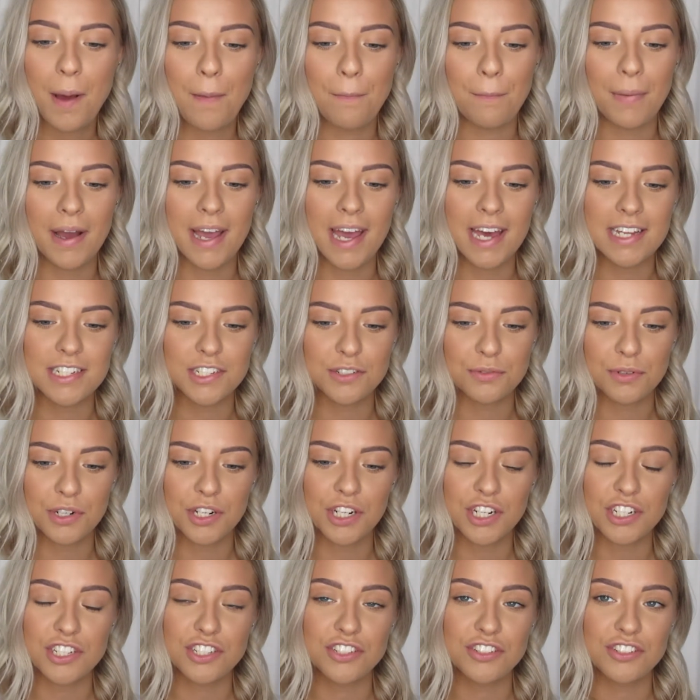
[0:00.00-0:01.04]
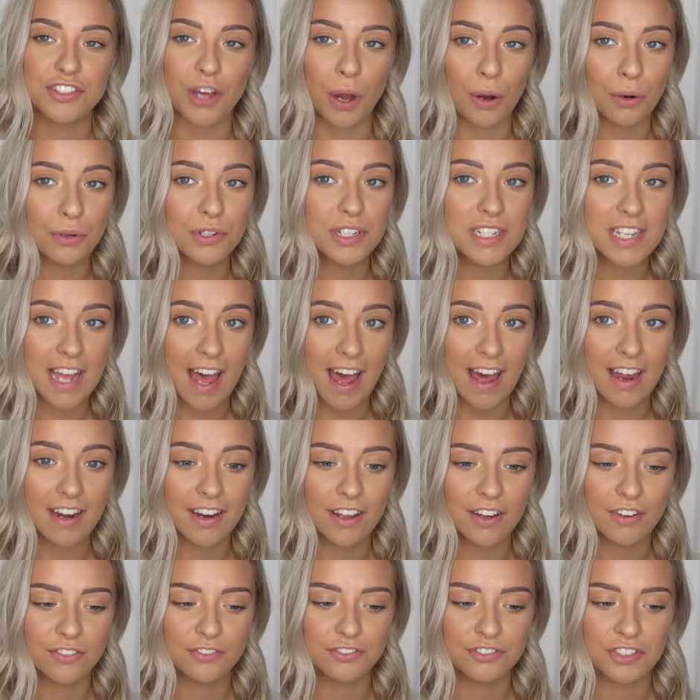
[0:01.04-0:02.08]
My ends were so
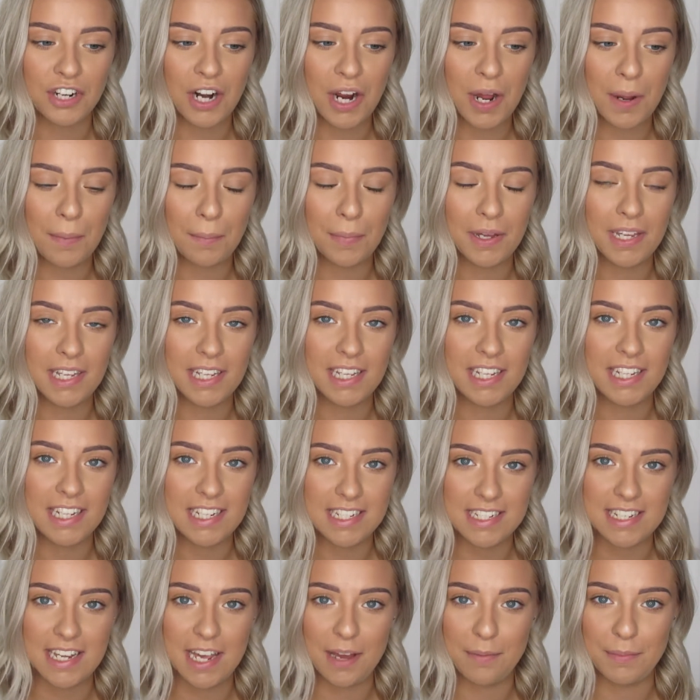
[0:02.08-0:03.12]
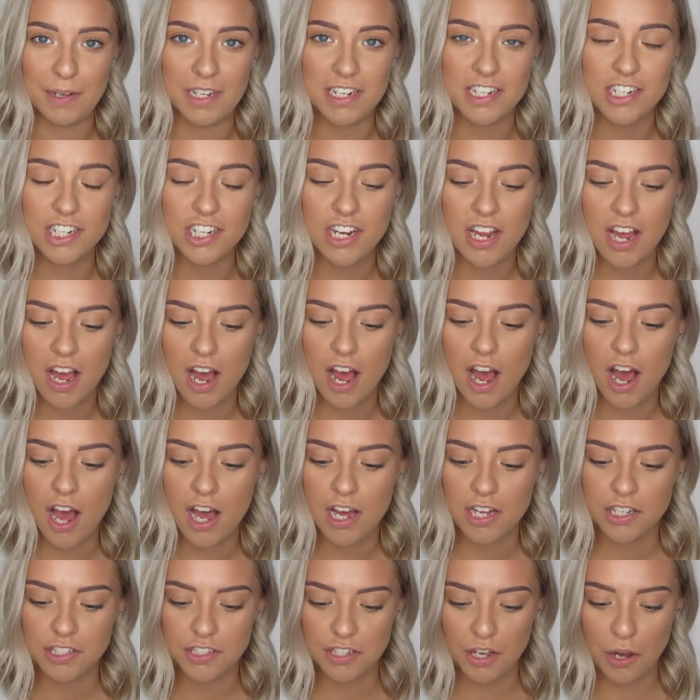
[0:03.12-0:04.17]
dead from heat damage,
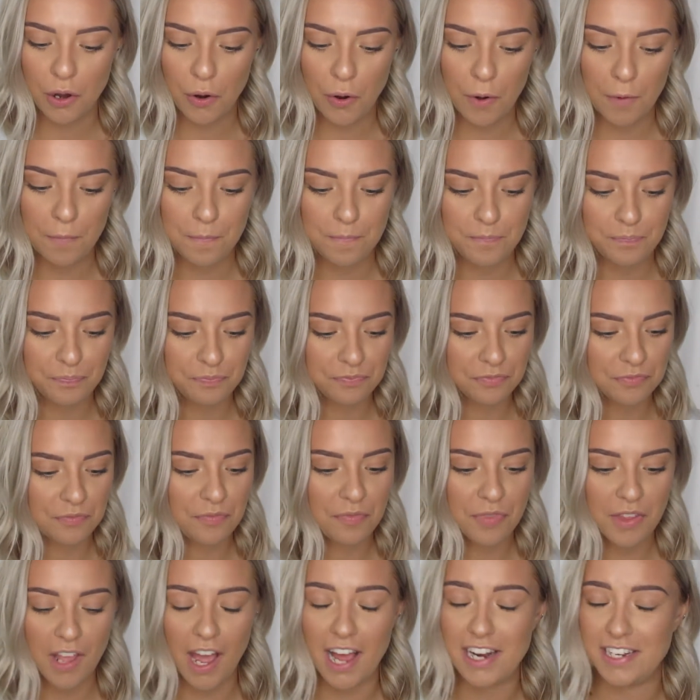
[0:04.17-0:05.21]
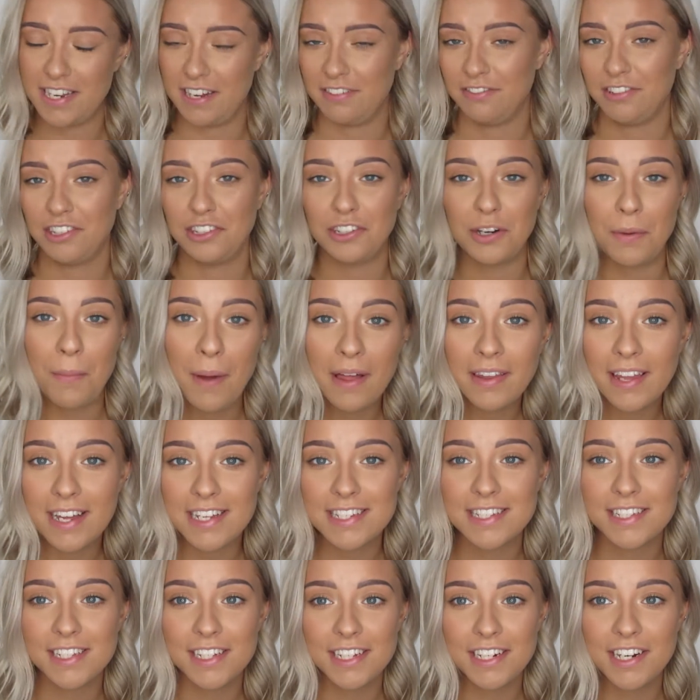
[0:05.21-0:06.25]
so I definitely learned my
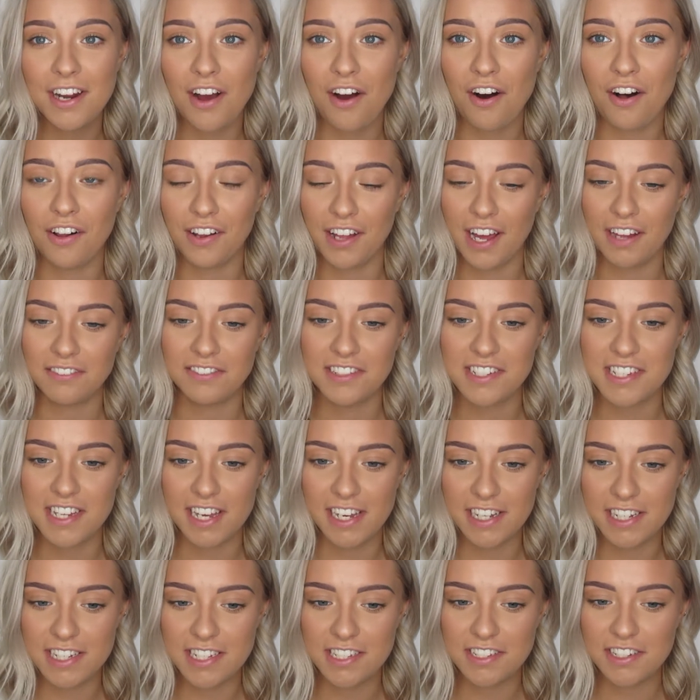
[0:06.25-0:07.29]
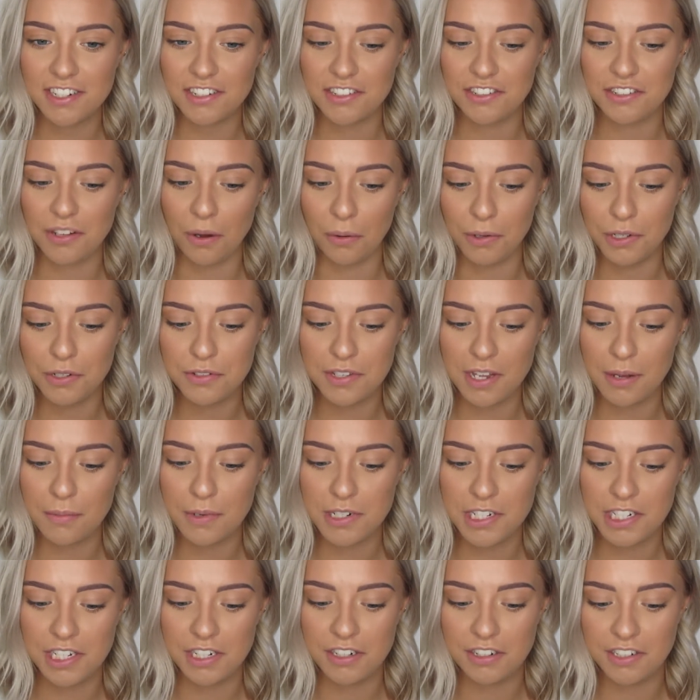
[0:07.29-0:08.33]
lesson. All I have to say is don't use that
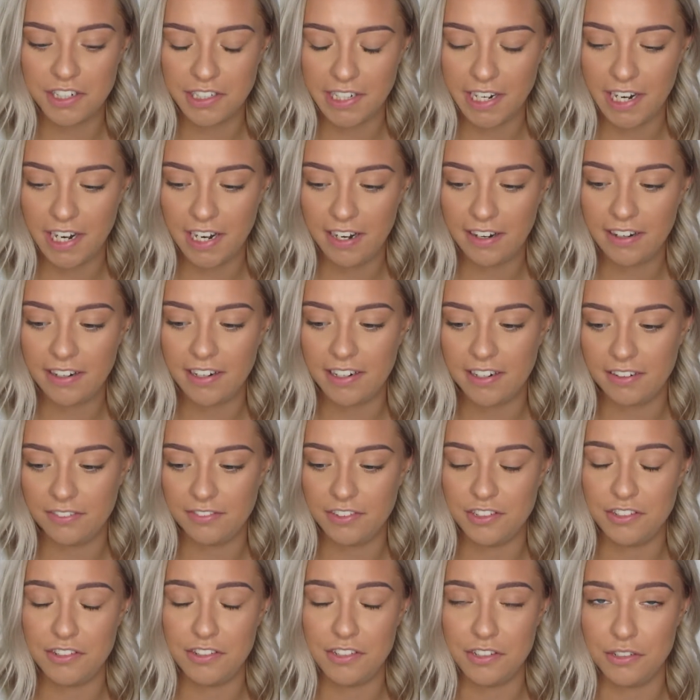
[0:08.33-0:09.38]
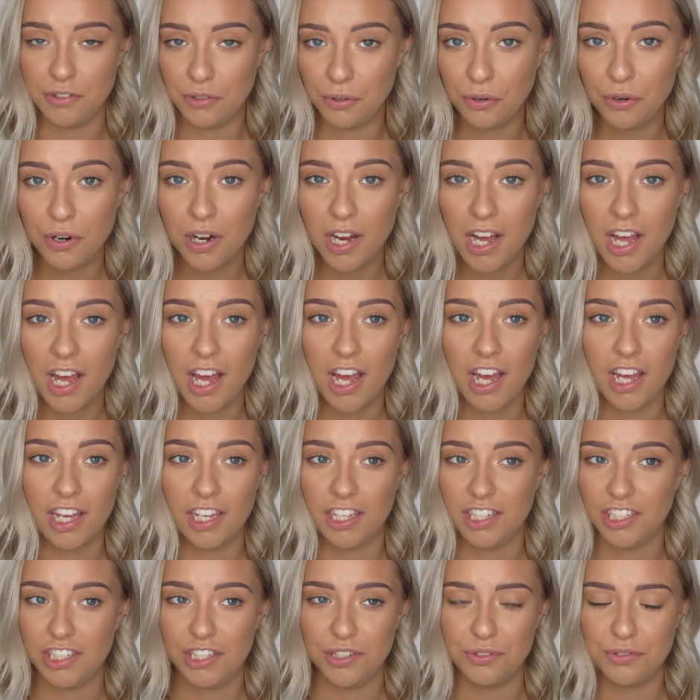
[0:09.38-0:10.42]
much heat on your hair, and if you do,
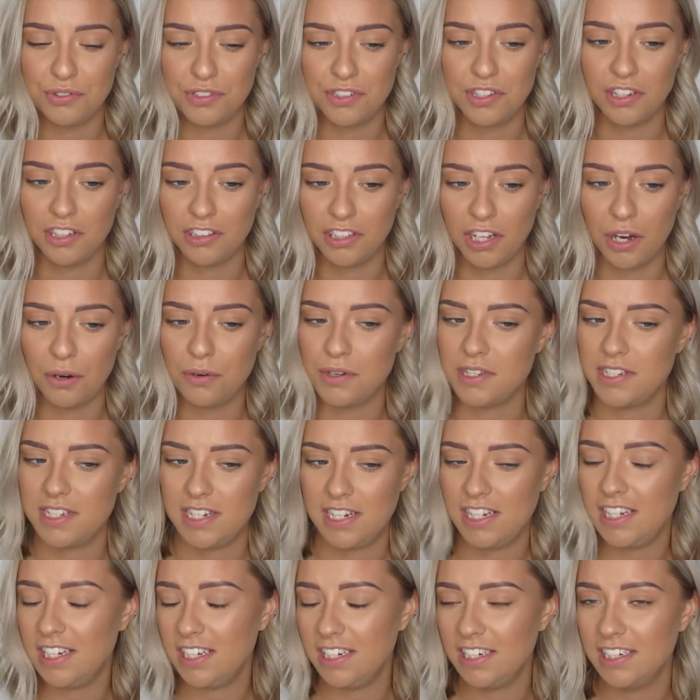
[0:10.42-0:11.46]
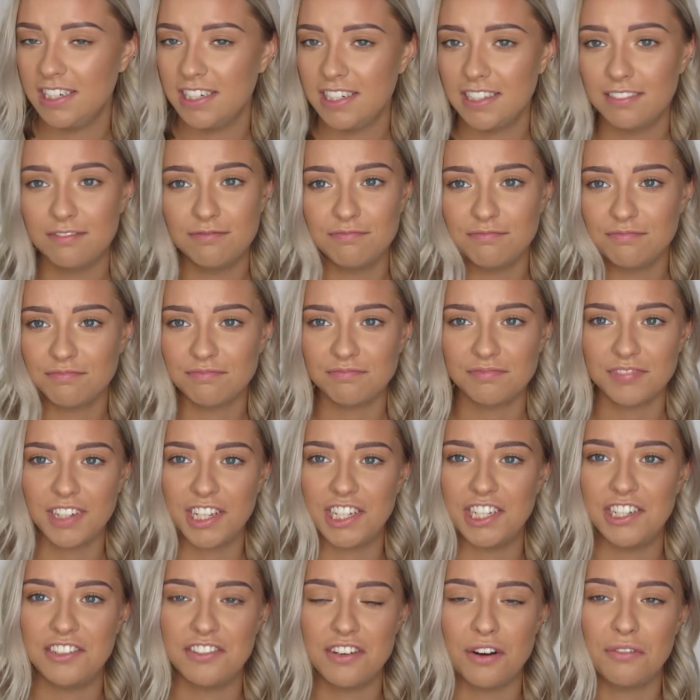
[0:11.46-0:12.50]
use the lowest heat.
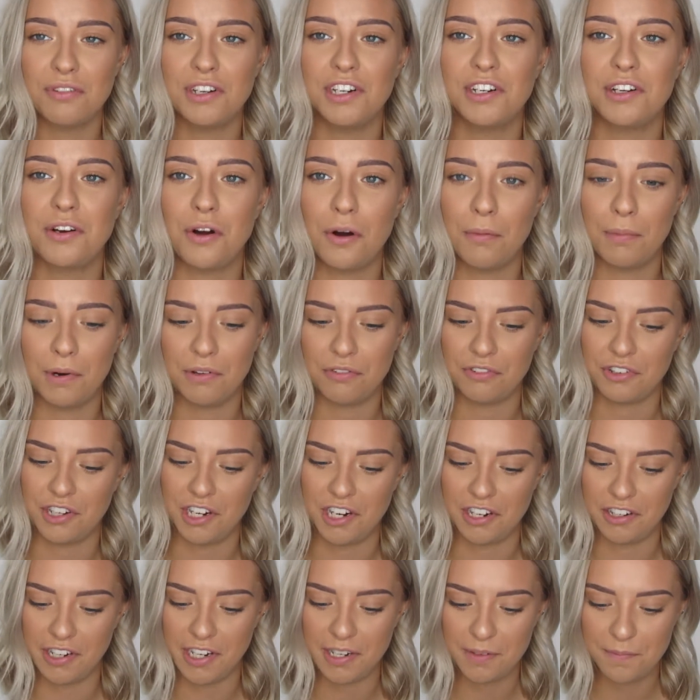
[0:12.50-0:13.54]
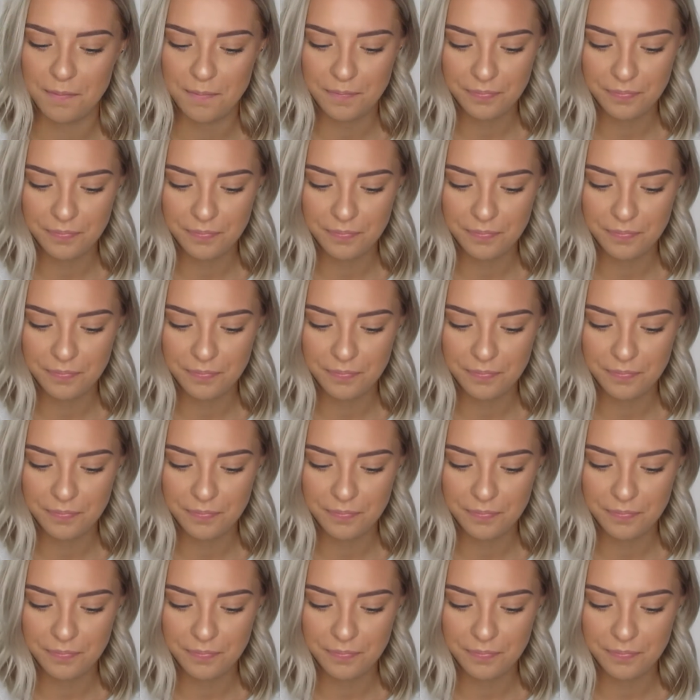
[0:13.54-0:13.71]
Like, you don't need to go above 300.